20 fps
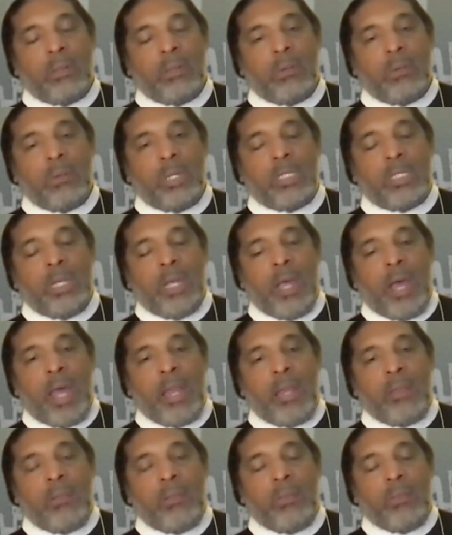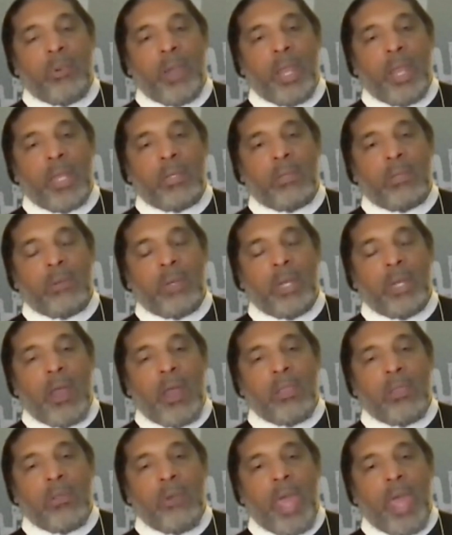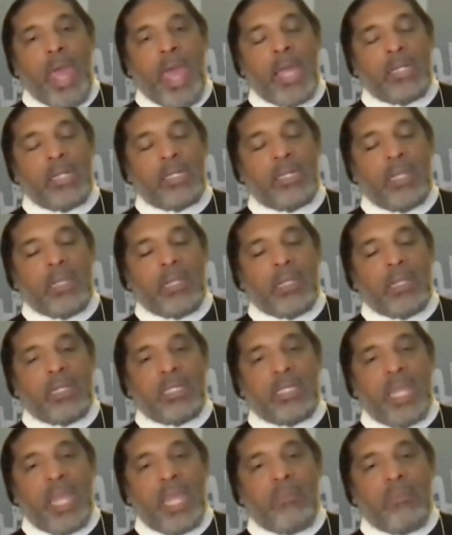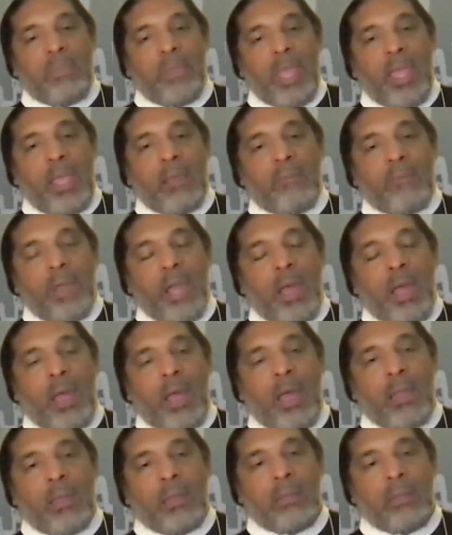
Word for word: Which God are you praying to? And are you asking the same thing of God?